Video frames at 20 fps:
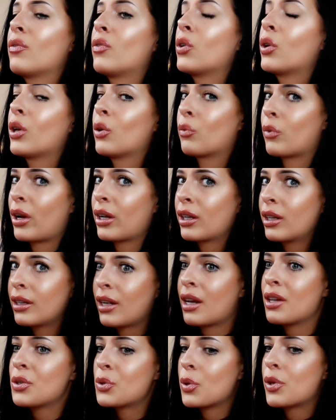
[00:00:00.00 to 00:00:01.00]
if you can
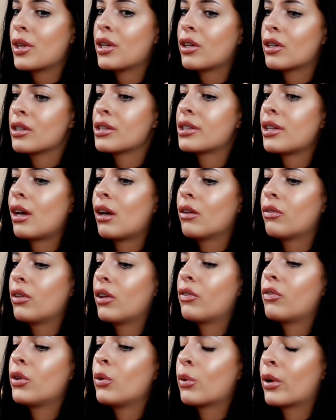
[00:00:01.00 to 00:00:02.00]
recognize within yourself,
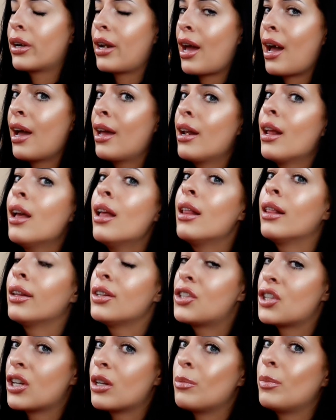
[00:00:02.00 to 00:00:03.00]
if you are not
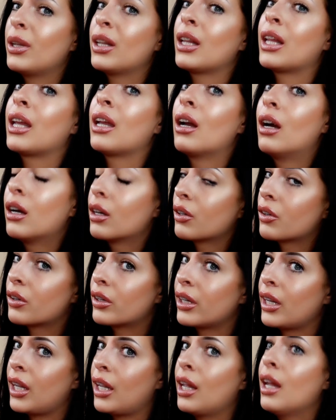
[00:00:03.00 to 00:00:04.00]
legitimately
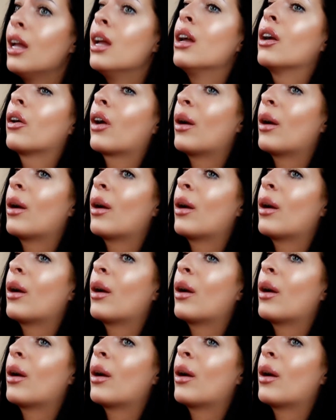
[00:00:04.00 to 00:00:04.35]
hungry,